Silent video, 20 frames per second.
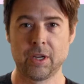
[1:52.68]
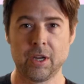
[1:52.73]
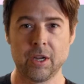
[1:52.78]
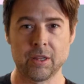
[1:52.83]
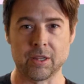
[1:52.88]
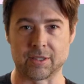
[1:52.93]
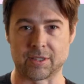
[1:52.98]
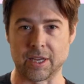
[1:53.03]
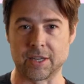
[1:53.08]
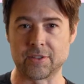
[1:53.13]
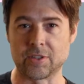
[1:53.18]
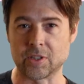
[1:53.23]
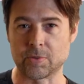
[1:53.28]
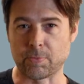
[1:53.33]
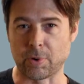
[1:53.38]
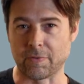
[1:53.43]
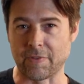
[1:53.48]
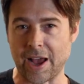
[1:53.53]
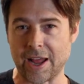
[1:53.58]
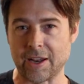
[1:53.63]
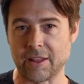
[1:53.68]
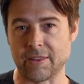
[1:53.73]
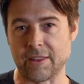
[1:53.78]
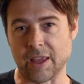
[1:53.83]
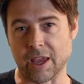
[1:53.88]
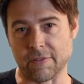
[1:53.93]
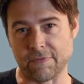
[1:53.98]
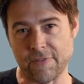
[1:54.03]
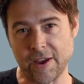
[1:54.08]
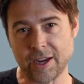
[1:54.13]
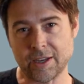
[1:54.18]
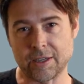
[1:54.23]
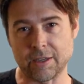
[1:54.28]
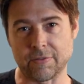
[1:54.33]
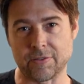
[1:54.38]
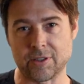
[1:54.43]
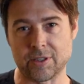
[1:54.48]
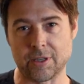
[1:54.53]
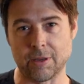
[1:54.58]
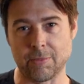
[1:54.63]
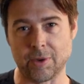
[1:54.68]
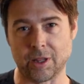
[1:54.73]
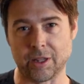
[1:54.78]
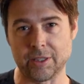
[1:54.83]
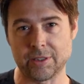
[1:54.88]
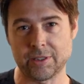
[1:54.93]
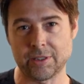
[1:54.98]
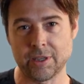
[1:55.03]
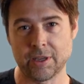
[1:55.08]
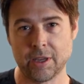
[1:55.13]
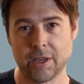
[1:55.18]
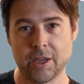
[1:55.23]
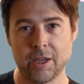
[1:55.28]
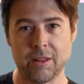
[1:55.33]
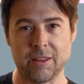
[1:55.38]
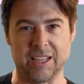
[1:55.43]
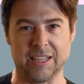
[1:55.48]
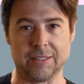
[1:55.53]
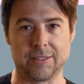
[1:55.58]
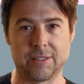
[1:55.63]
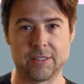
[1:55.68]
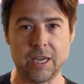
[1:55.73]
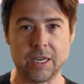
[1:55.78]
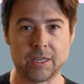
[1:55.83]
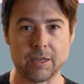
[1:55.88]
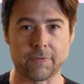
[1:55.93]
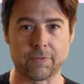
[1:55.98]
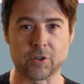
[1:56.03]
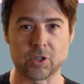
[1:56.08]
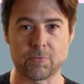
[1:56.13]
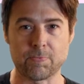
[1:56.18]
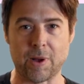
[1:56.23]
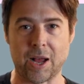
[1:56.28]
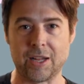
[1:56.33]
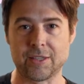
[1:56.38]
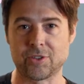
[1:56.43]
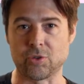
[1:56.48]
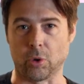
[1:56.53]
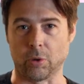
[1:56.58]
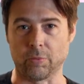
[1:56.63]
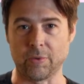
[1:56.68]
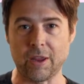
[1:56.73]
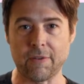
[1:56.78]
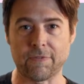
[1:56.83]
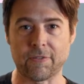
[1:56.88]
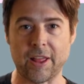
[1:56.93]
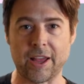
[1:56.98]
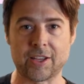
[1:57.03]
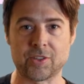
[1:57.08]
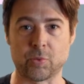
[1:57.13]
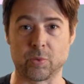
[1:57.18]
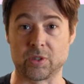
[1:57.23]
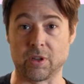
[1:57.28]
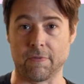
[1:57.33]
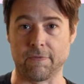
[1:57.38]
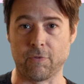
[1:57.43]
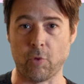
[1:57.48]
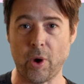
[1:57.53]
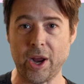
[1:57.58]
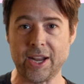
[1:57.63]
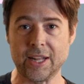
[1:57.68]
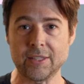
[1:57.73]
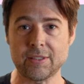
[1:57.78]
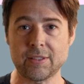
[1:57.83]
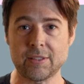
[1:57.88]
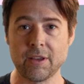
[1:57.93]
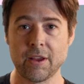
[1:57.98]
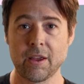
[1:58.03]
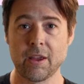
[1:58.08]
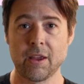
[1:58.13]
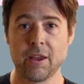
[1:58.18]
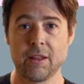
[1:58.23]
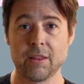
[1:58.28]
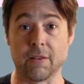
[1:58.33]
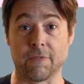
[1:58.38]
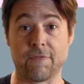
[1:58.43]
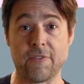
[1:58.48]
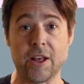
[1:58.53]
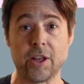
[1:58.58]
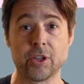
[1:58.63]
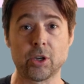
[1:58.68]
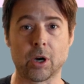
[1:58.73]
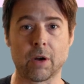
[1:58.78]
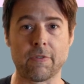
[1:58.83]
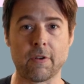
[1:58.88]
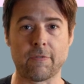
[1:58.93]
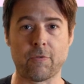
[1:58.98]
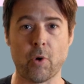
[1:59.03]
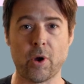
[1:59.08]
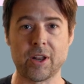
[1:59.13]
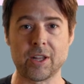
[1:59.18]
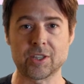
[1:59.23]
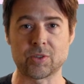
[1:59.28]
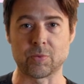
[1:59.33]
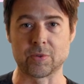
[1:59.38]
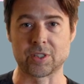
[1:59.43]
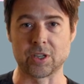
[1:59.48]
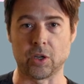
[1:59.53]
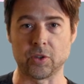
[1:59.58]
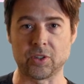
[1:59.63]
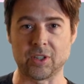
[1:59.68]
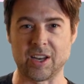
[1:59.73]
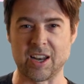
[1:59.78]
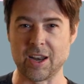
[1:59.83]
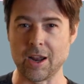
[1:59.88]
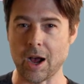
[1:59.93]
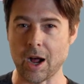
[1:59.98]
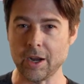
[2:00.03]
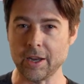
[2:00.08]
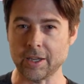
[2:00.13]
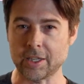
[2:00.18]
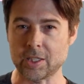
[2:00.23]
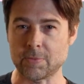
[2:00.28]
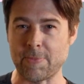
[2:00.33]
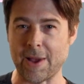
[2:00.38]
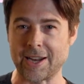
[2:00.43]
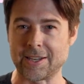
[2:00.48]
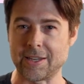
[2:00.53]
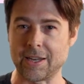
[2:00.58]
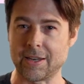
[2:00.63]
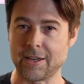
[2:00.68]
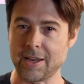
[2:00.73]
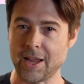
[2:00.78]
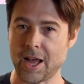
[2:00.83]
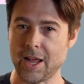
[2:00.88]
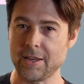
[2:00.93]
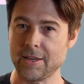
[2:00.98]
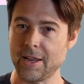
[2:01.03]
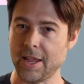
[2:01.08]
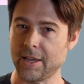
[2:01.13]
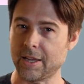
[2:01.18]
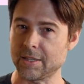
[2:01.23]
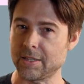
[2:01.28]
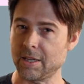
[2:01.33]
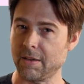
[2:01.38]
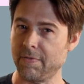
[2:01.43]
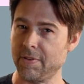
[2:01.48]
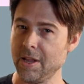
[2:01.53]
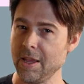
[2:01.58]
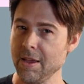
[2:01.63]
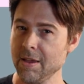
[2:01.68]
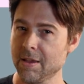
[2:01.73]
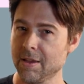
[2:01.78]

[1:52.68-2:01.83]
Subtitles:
The senses provided the affective stimulus. The instinctive response or reflex was avoidance. The failure of avoidance resulted in unexpected non-negativity,